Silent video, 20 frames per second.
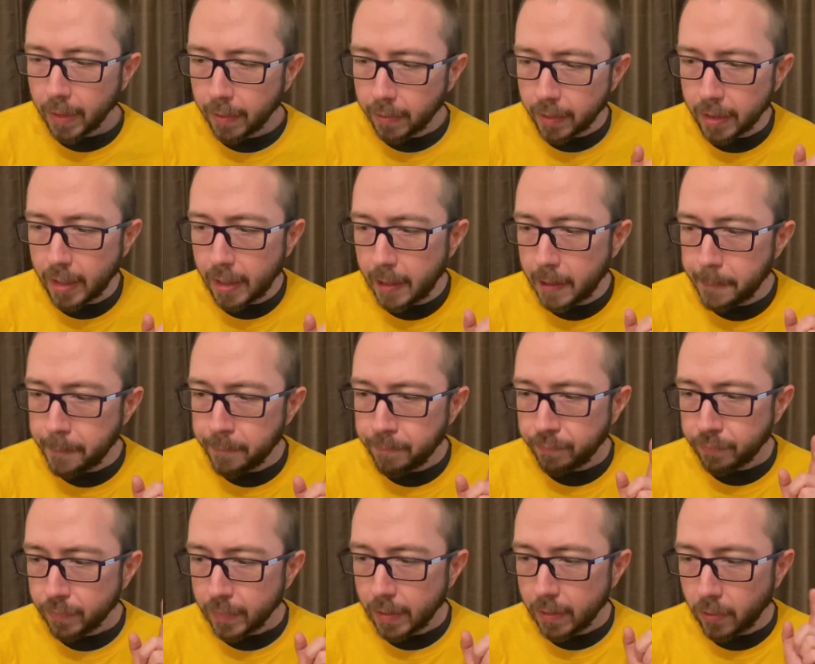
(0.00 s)
The
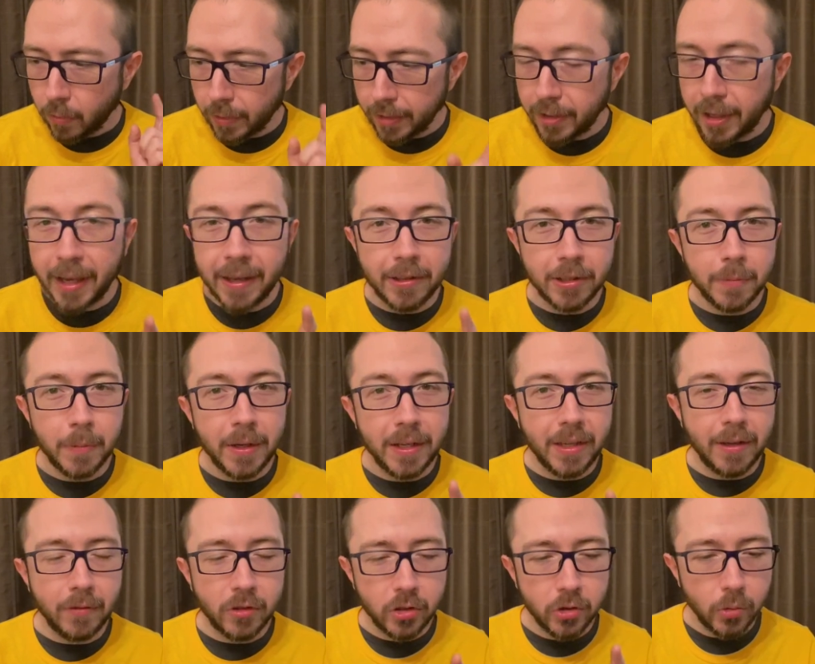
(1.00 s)
one thing,
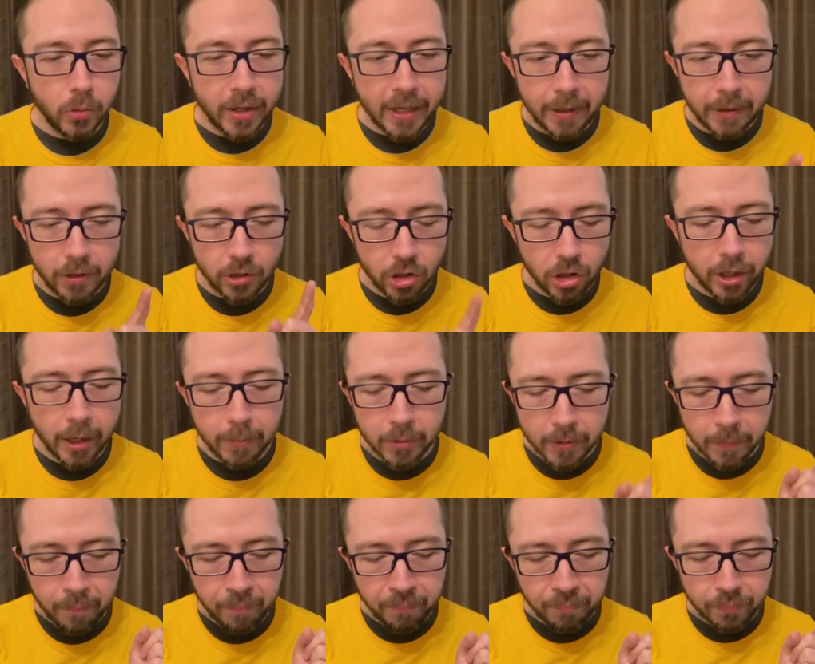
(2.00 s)
speaking of sweet and chips,
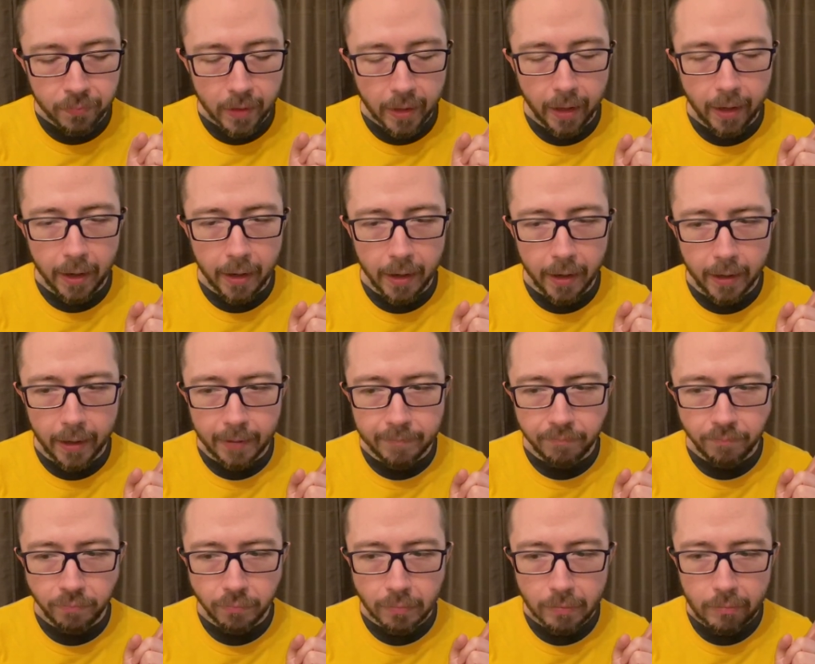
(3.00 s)
um,
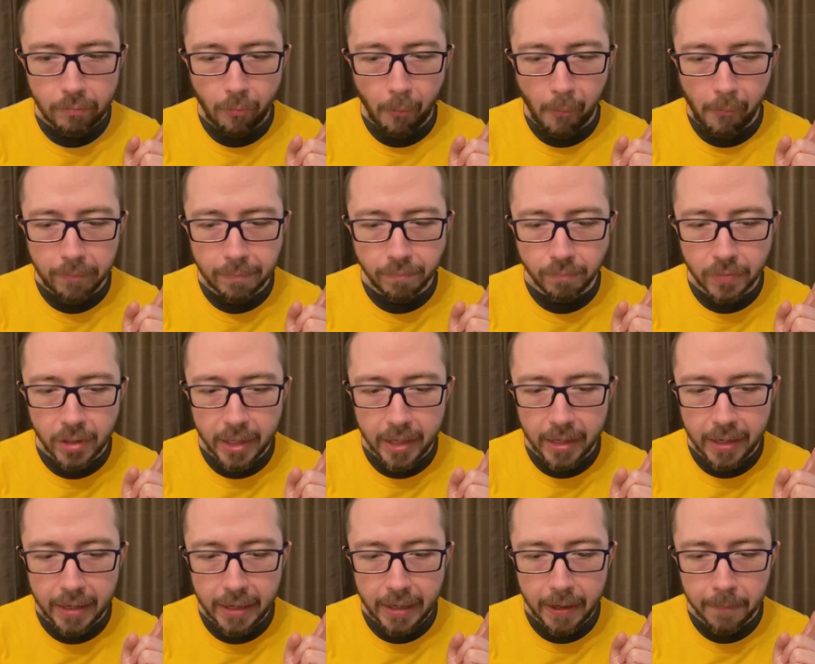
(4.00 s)

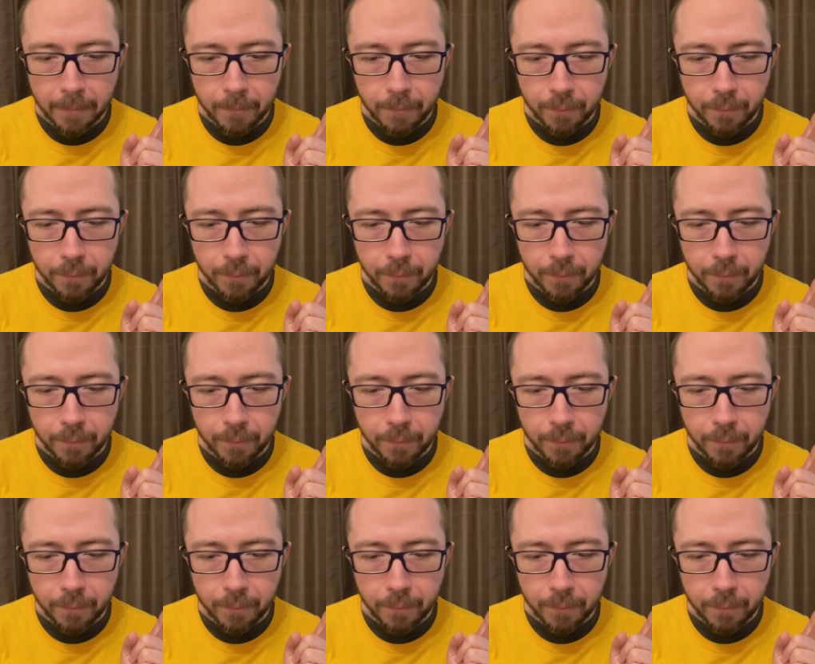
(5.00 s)
the